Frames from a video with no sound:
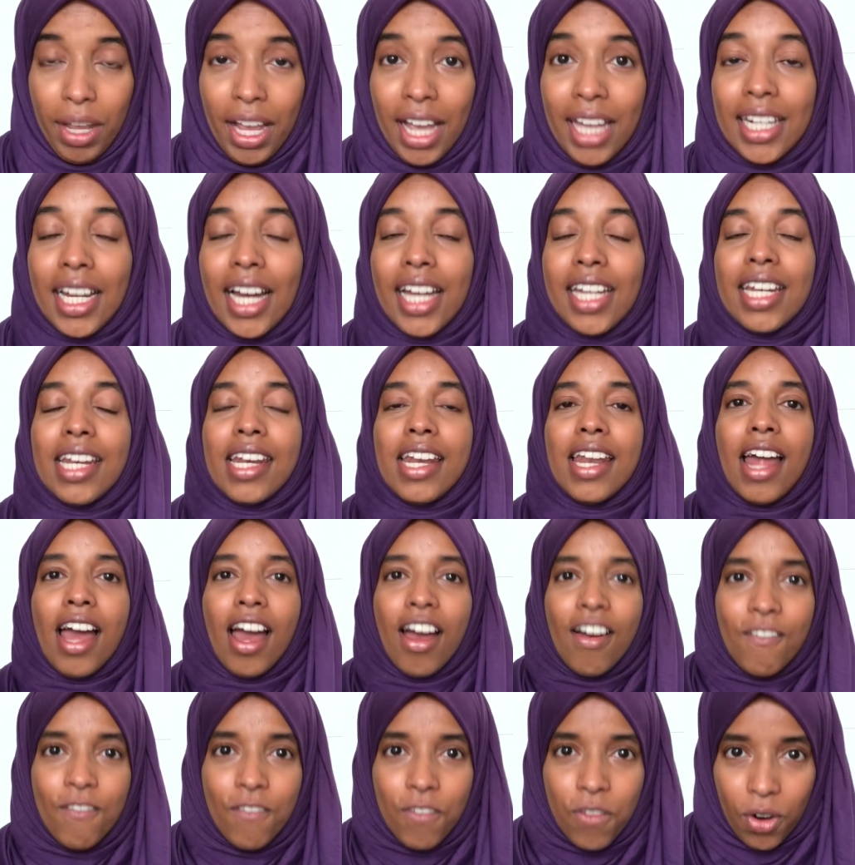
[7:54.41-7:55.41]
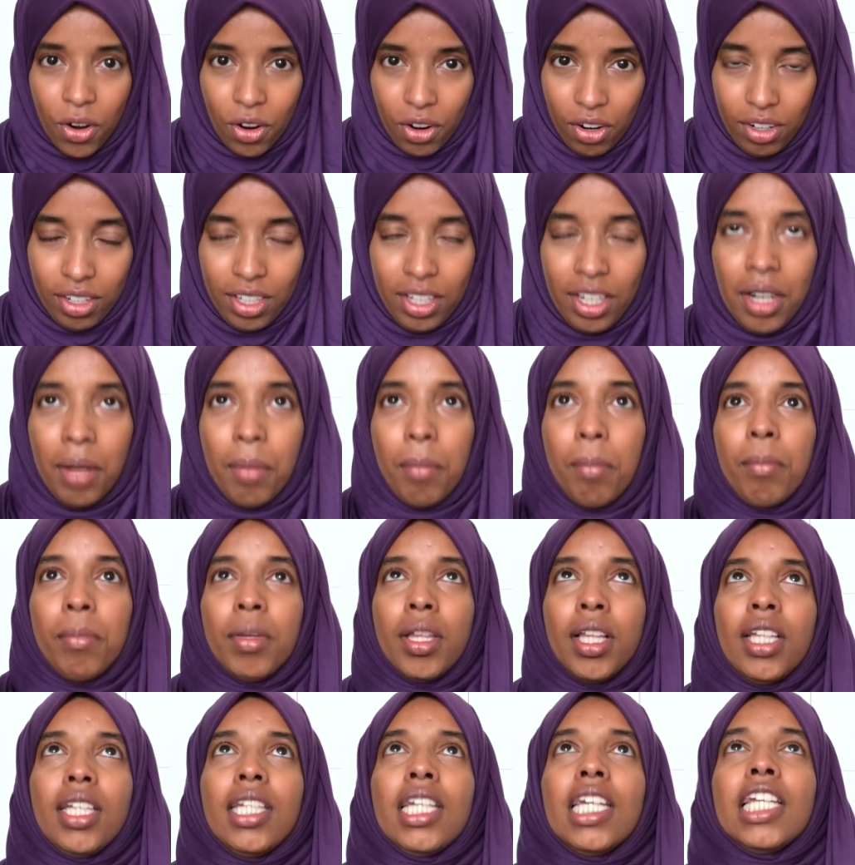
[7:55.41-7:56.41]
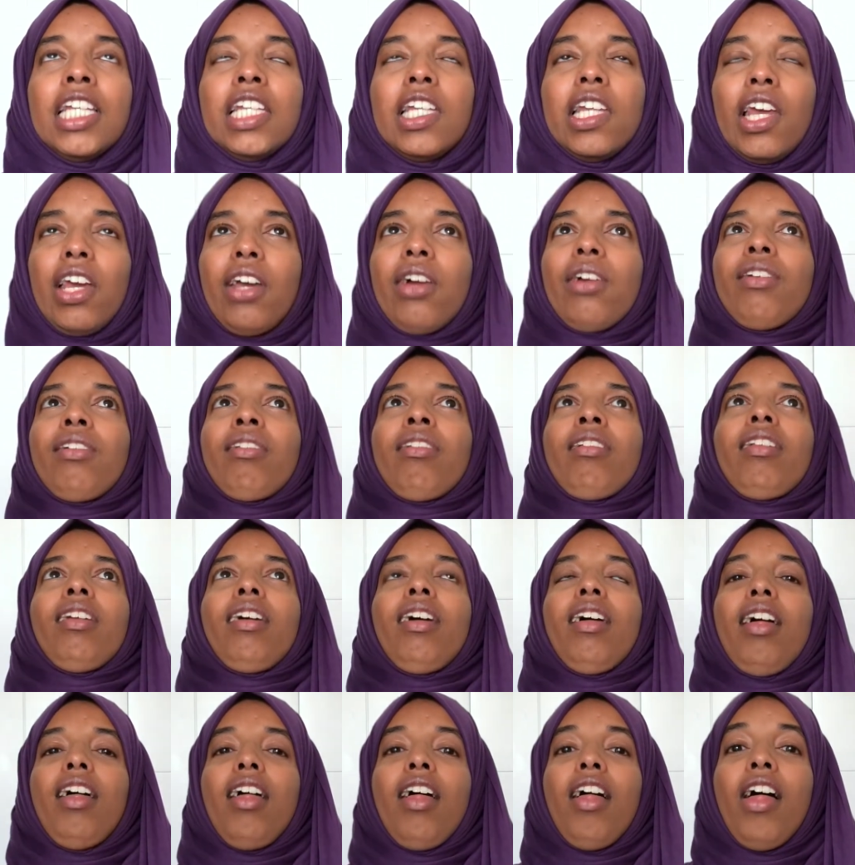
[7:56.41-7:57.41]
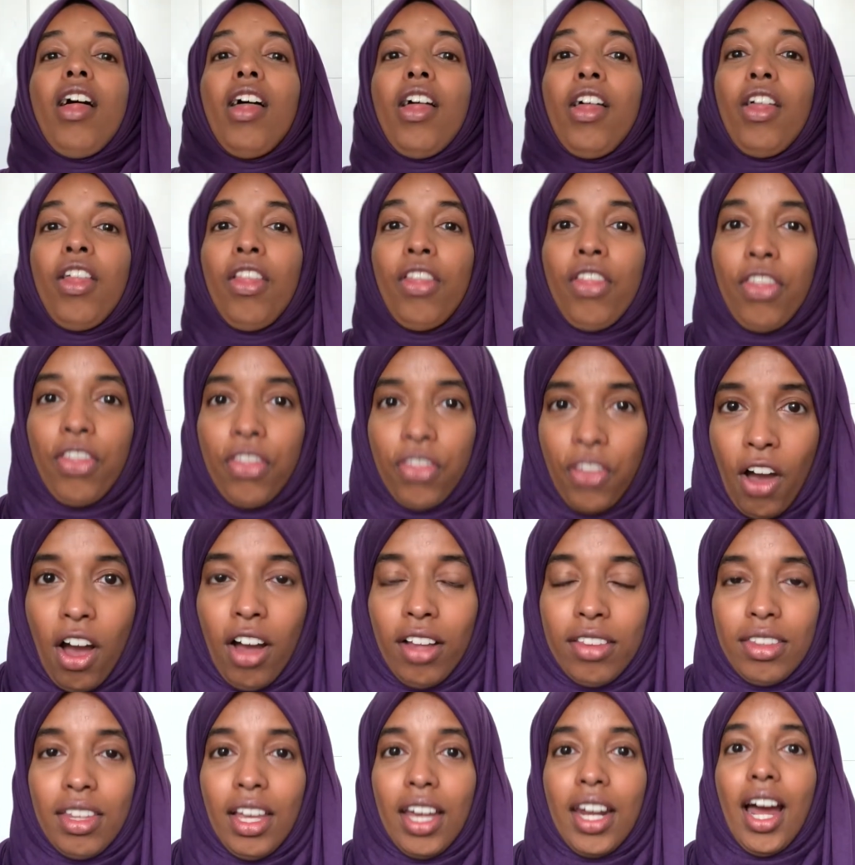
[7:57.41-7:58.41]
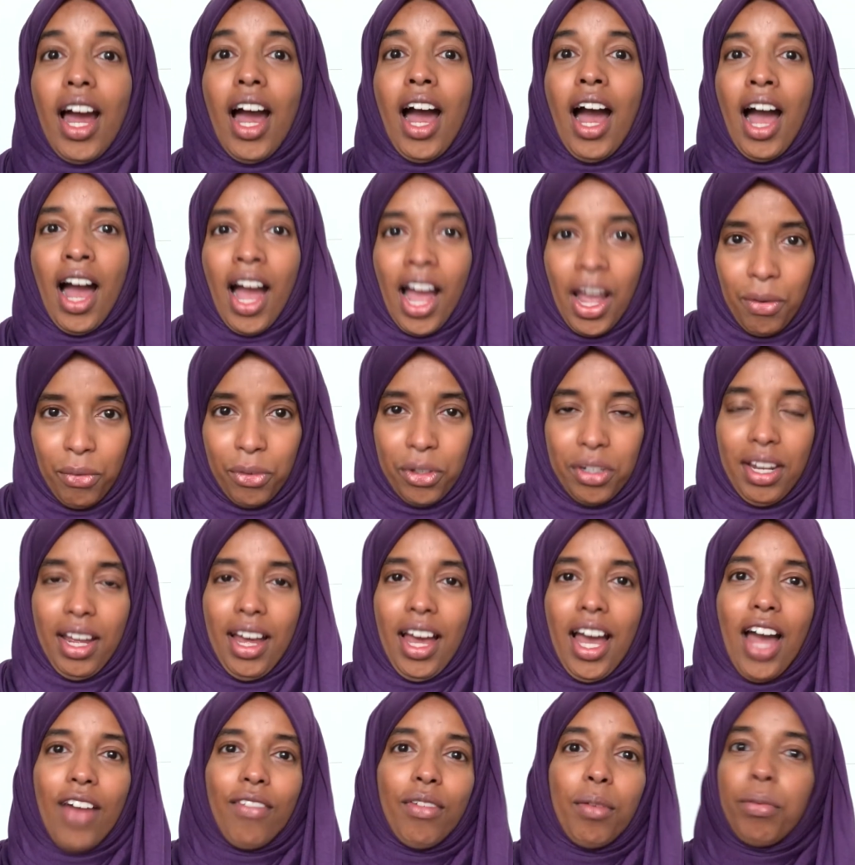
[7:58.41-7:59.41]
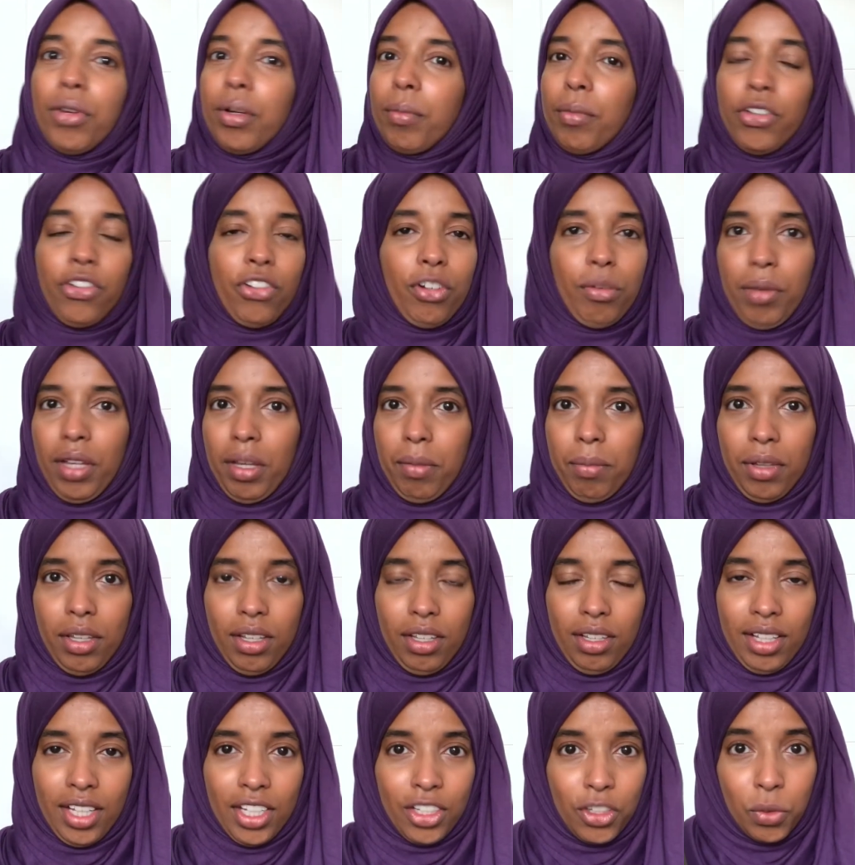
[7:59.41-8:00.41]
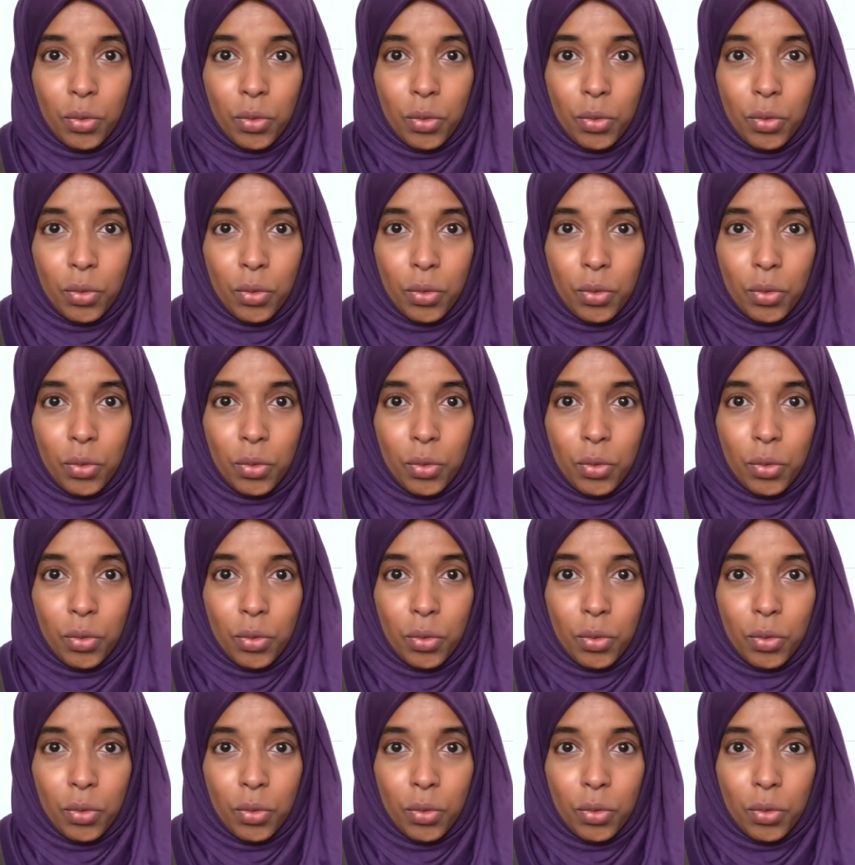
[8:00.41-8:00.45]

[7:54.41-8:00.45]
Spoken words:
And I never in a million years thought that I would have a premature baby. Like, you